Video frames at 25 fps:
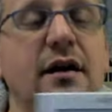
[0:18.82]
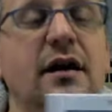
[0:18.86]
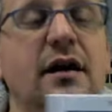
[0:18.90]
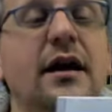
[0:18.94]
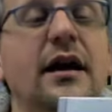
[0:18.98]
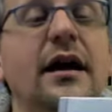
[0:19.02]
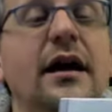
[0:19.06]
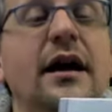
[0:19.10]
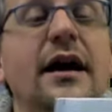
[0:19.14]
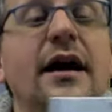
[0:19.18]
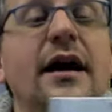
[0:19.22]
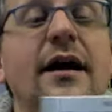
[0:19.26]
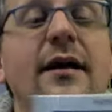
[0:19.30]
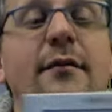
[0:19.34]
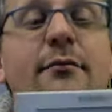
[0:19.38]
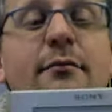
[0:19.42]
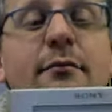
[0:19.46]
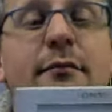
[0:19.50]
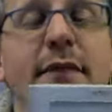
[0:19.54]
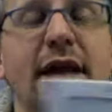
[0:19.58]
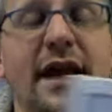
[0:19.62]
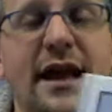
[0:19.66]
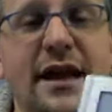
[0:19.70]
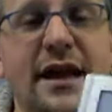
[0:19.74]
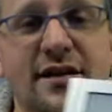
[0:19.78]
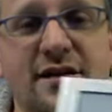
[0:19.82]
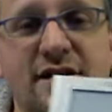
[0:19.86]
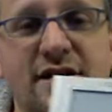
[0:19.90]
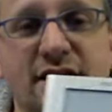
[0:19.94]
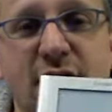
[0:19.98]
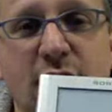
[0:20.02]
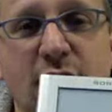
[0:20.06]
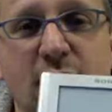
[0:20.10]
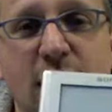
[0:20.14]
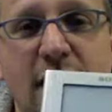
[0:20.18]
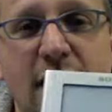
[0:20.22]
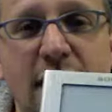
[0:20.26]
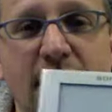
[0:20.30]
And
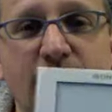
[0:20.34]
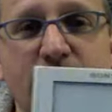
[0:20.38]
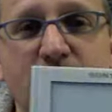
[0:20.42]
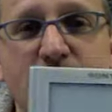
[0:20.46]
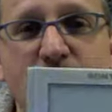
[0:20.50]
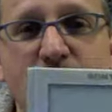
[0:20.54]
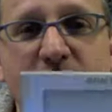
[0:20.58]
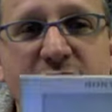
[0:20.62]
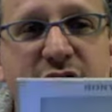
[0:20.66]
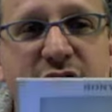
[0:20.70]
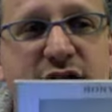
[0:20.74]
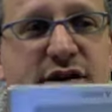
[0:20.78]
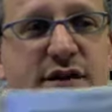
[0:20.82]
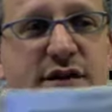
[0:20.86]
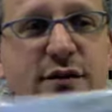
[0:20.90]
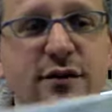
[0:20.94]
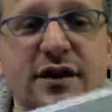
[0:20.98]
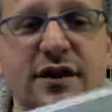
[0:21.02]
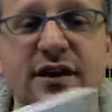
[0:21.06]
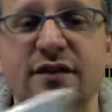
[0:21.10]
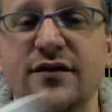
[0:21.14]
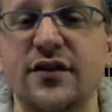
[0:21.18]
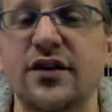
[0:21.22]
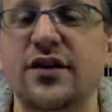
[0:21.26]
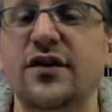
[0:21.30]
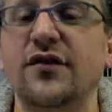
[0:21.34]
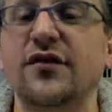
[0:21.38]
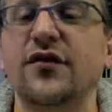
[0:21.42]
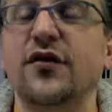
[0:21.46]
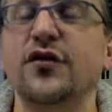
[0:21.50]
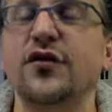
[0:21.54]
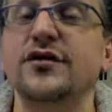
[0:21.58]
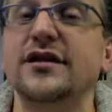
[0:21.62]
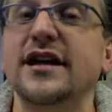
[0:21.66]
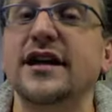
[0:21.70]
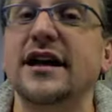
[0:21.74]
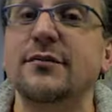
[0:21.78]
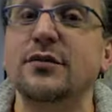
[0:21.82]
so I'm going to give you the
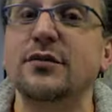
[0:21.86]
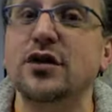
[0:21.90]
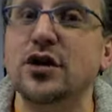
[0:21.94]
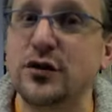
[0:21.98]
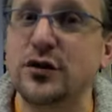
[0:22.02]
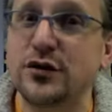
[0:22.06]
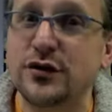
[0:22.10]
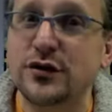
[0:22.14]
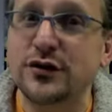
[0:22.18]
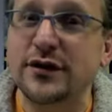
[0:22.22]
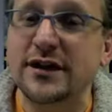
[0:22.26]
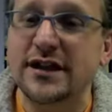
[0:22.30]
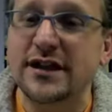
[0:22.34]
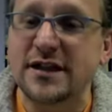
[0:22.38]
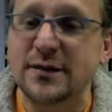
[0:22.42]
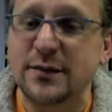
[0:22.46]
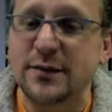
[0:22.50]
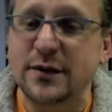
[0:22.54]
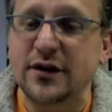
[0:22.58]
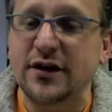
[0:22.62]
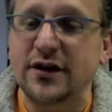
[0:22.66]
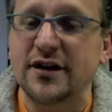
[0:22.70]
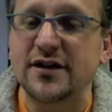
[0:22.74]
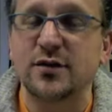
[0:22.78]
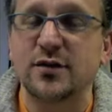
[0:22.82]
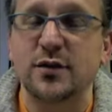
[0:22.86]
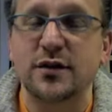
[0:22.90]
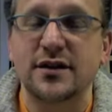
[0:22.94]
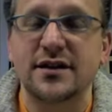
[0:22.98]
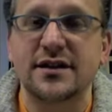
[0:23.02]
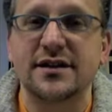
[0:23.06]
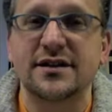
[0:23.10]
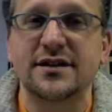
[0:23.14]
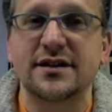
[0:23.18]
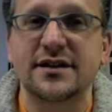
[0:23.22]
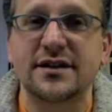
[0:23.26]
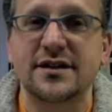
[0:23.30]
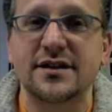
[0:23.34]
first time user experience with
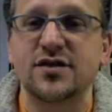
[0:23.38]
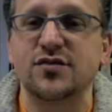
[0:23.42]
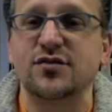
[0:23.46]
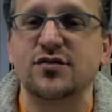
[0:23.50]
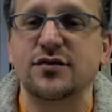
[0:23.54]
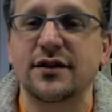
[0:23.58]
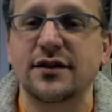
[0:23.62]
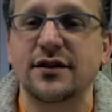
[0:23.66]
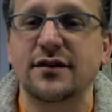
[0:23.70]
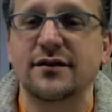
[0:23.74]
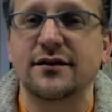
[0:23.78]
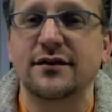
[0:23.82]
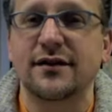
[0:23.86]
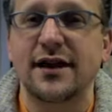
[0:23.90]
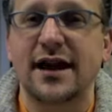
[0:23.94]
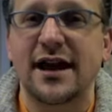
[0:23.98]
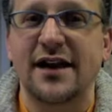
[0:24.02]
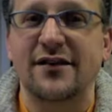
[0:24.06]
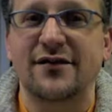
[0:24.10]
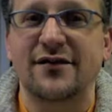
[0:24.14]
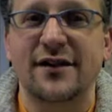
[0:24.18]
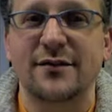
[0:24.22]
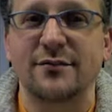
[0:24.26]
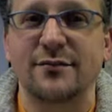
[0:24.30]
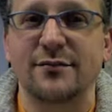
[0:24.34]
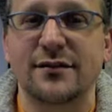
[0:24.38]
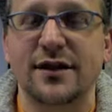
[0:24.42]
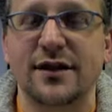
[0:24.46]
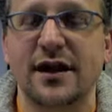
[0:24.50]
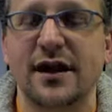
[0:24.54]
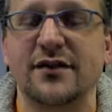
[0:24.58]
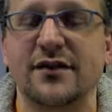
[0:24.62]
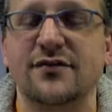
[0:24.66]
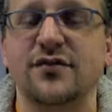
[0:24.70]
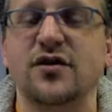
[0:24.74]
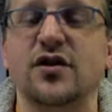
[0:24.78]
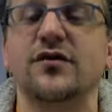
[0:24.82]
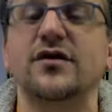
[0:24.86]
this. This is real life. I'm kind
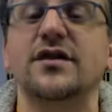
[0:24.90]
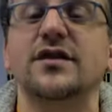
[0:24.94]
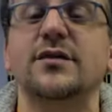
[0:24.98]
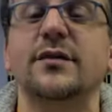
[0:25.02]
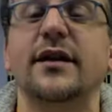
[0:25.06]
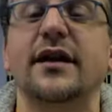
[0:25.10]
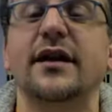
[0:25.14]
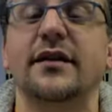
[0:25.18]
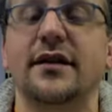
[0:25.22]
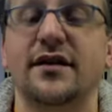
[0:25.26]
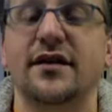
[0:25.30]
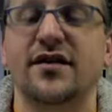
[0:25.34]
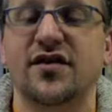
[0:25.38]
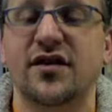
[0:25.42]
of nervous about this.